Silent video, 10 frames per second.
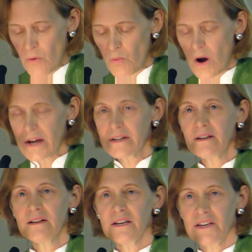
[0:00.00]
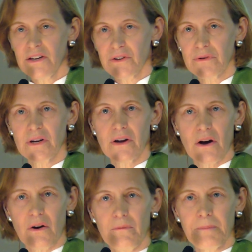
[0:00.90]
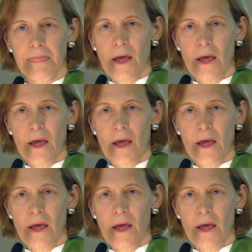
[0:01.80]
1 year ago,